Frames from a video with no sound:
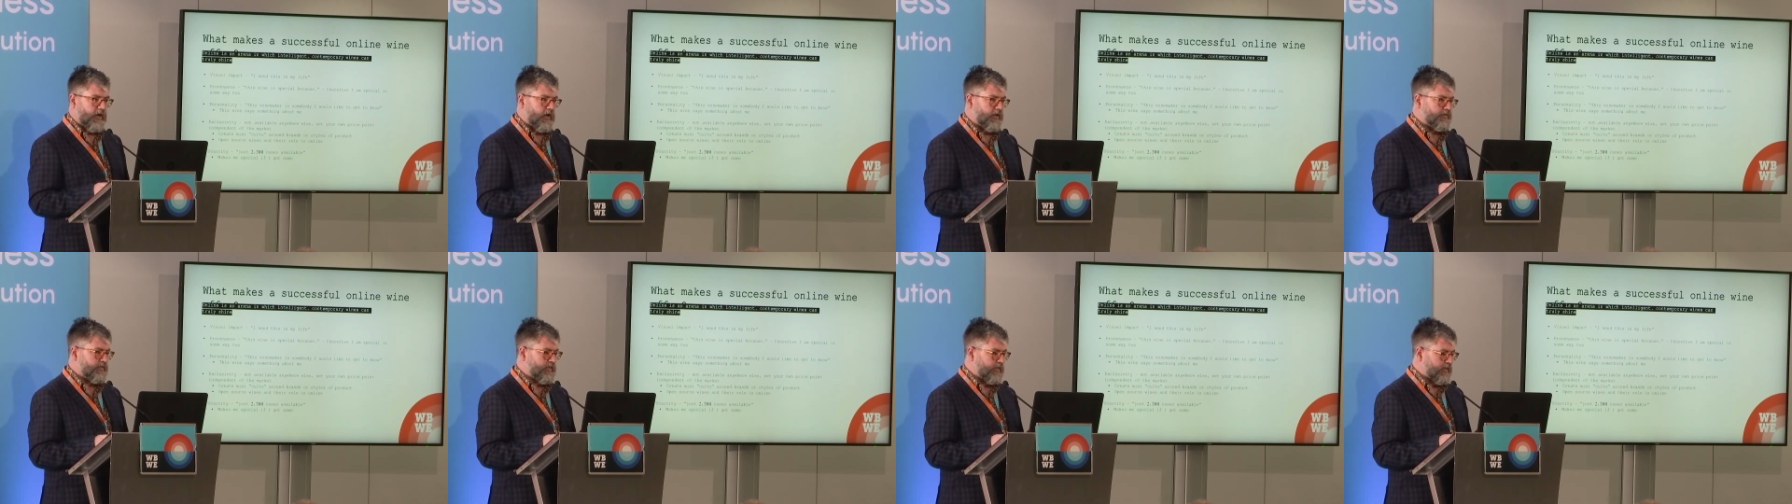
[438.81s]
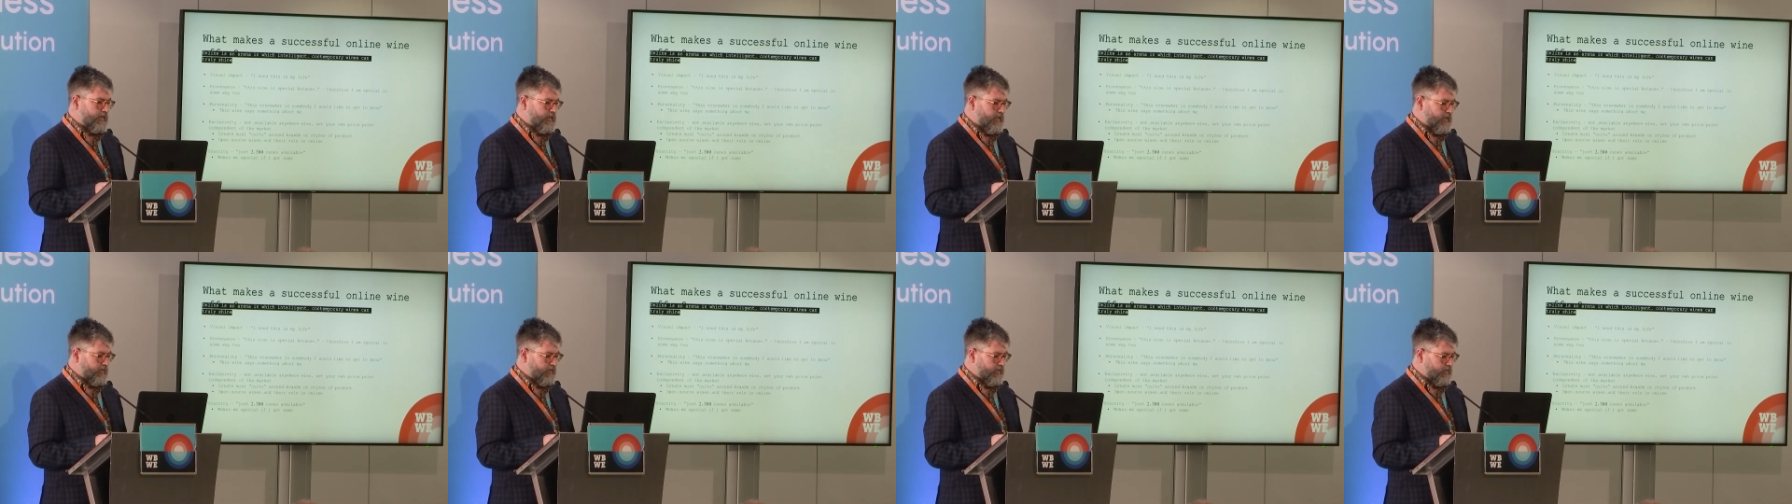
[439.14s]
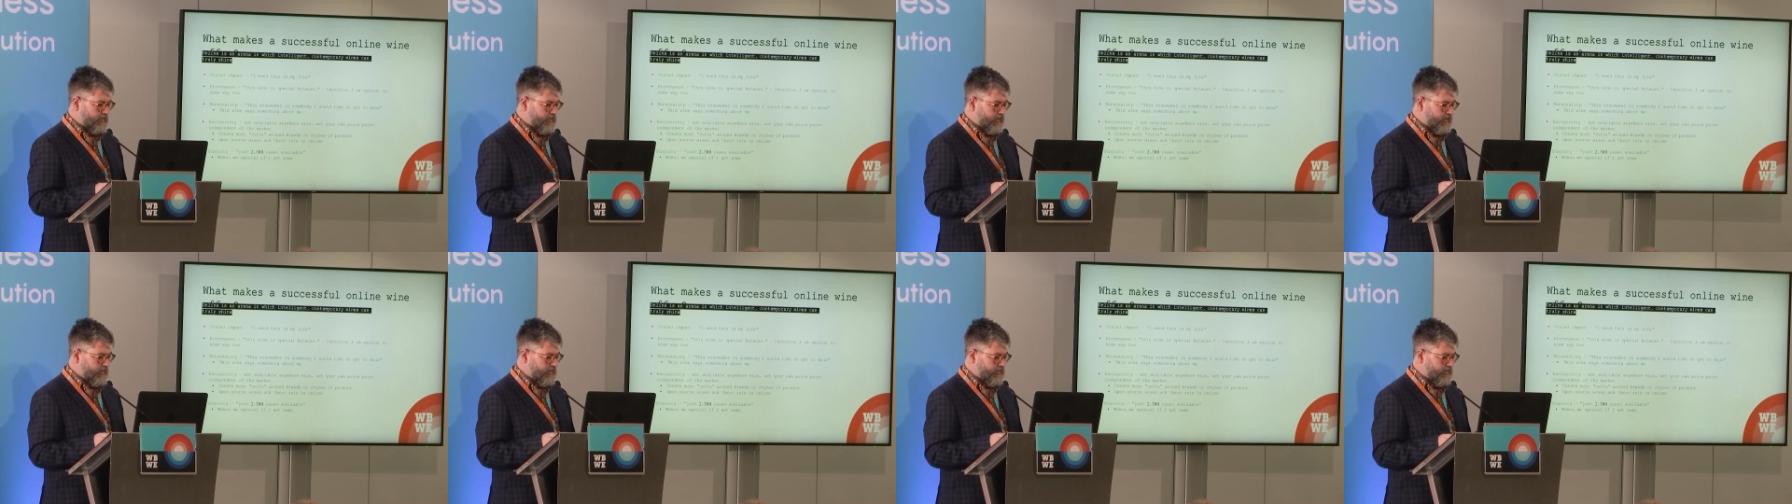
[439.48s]
I think
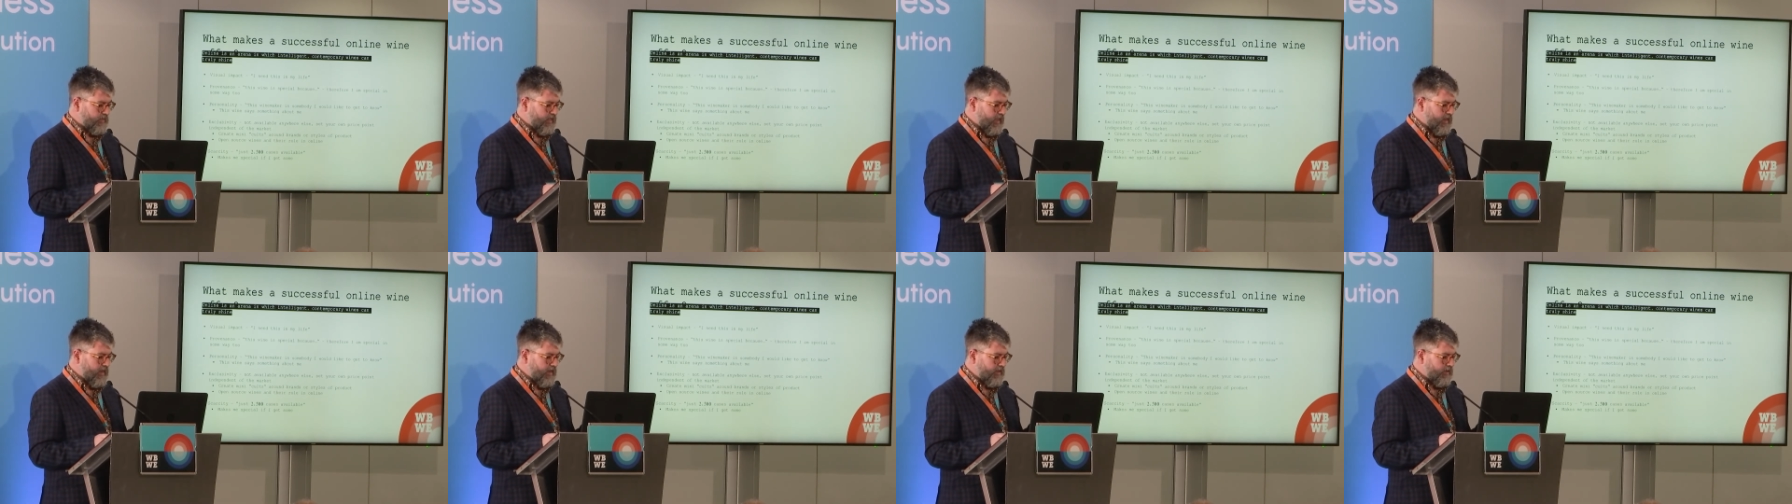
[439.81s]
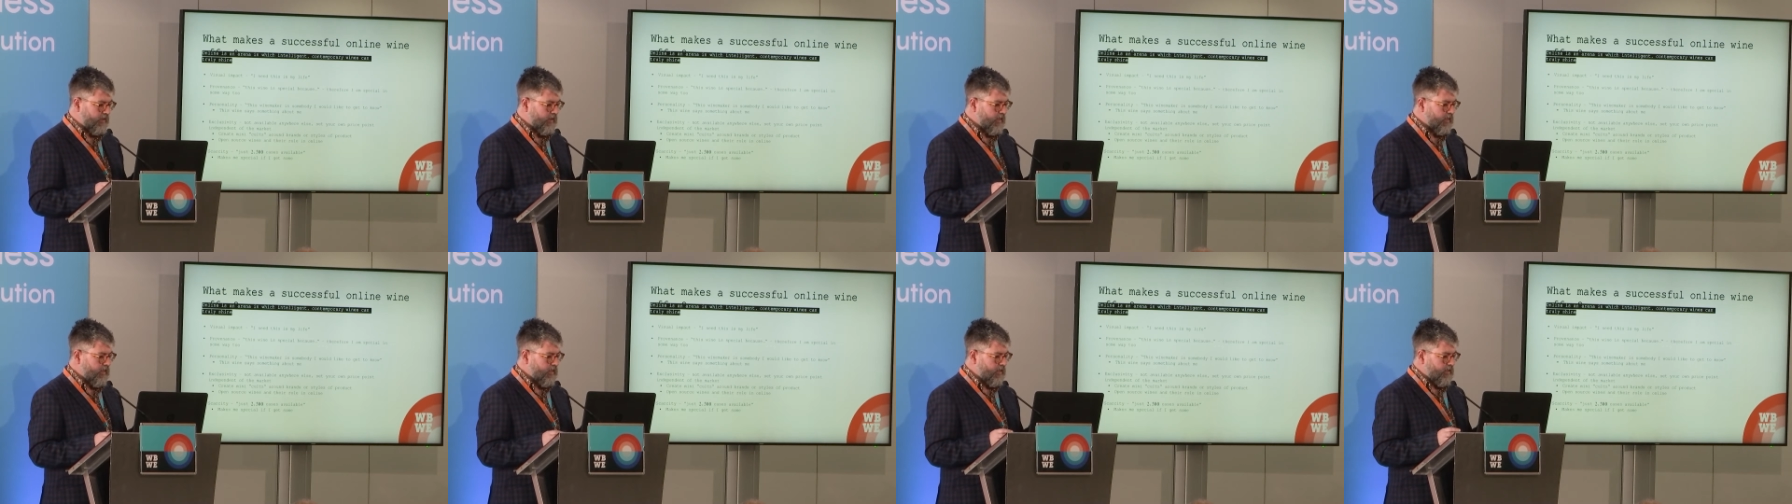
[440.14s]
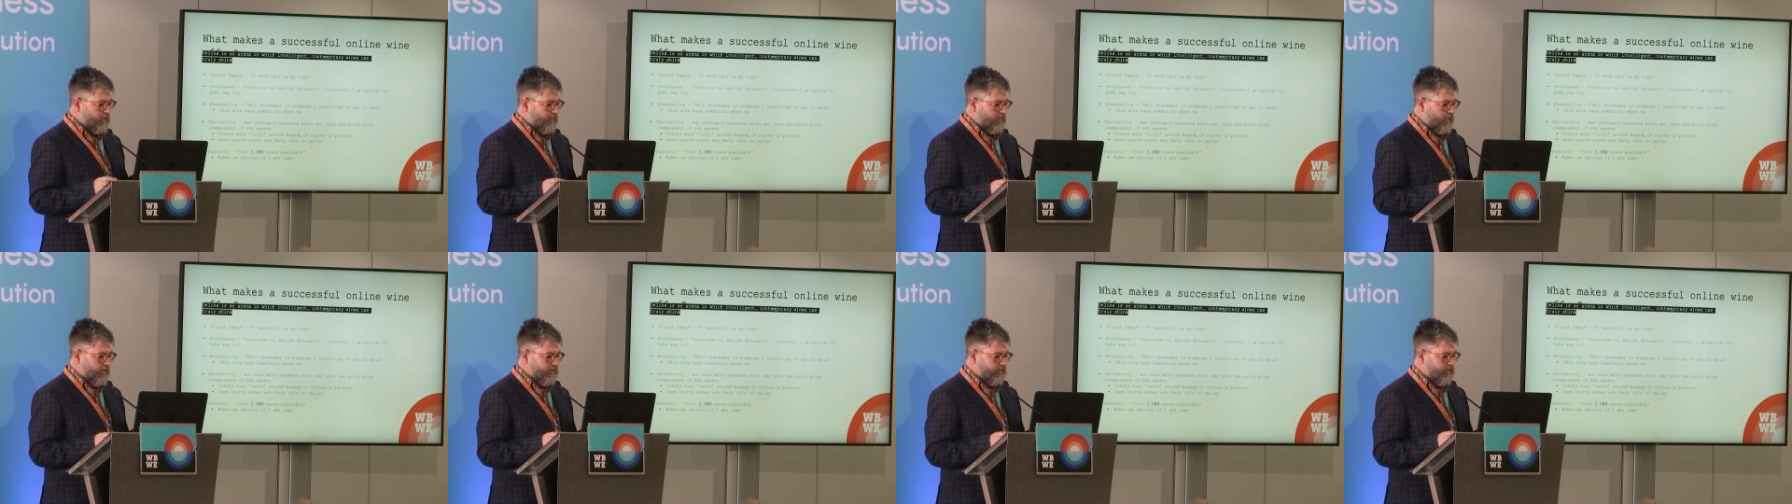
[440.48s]
that they,
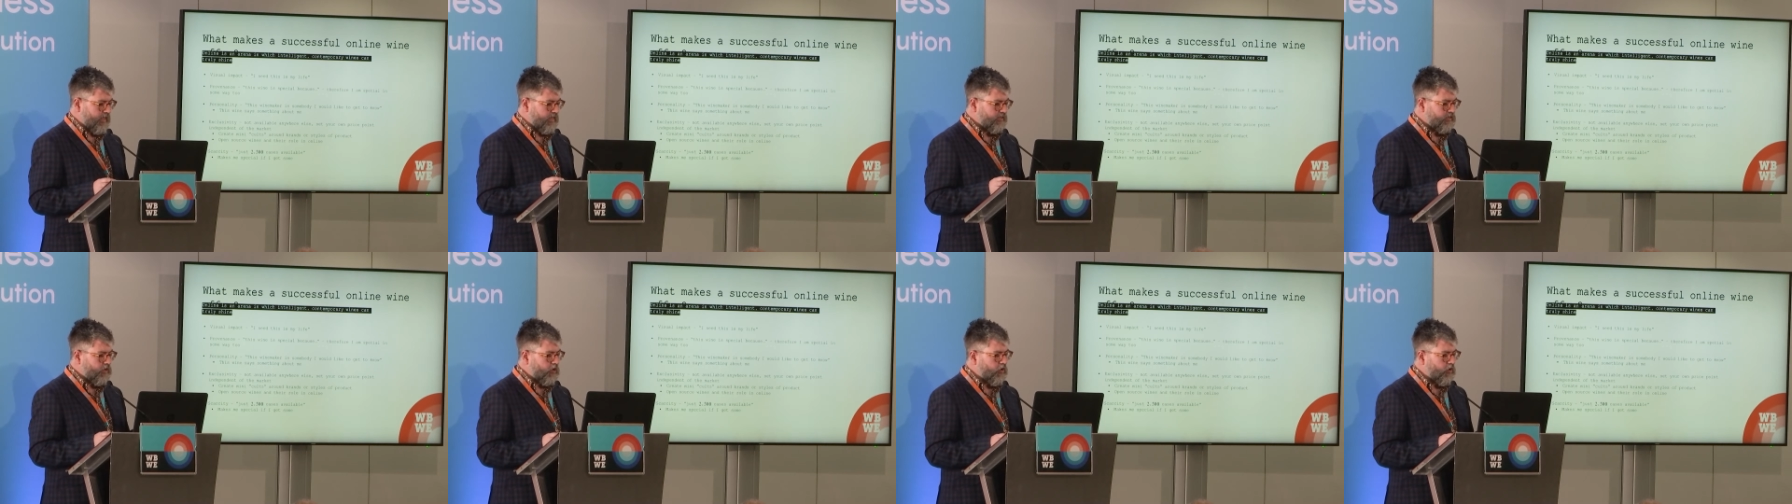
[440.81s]
there's